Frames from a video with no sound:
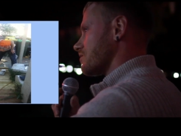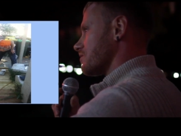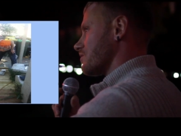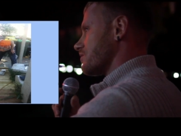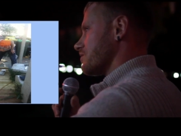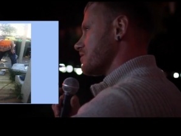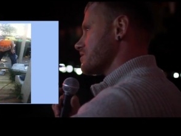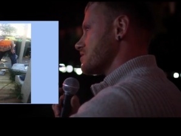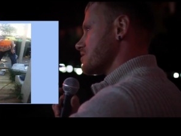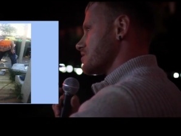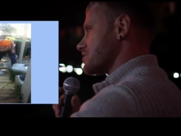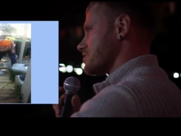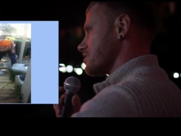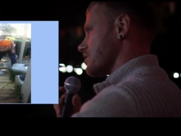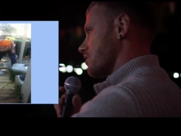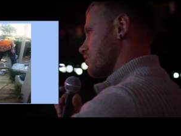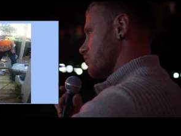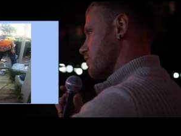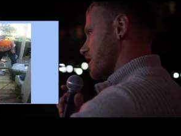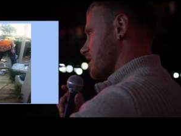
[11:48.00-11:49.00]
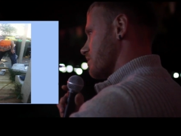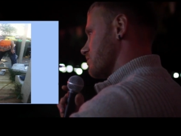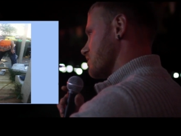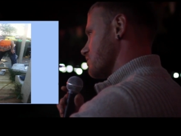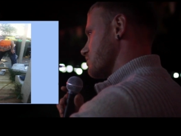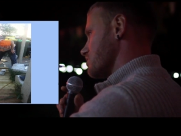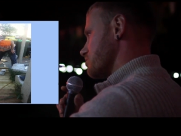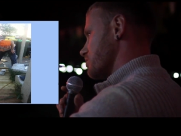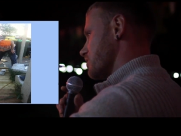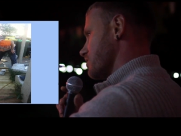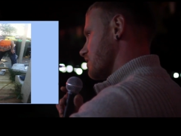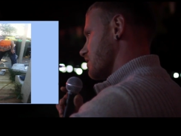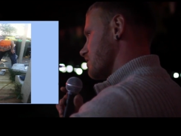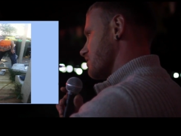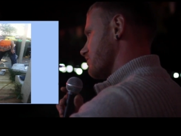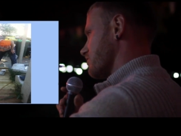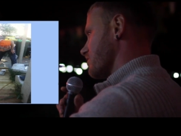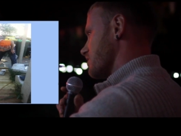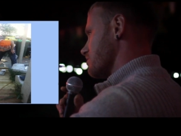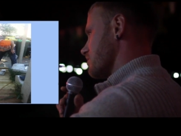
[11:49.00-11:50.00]
This is a ramp that was built out
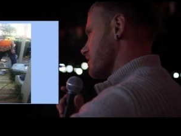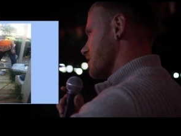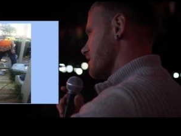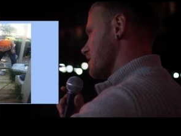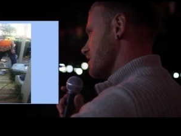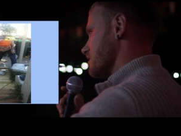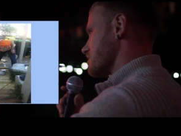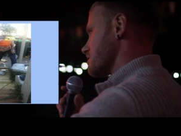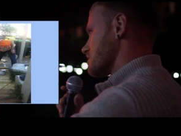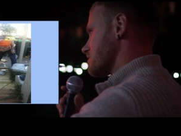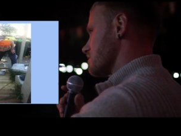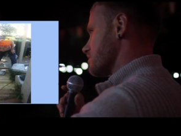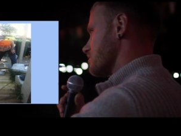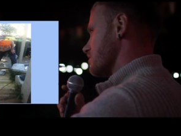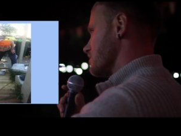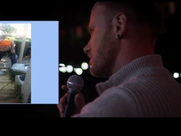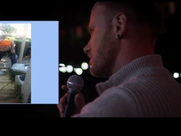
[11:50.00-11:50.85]
the front of my house the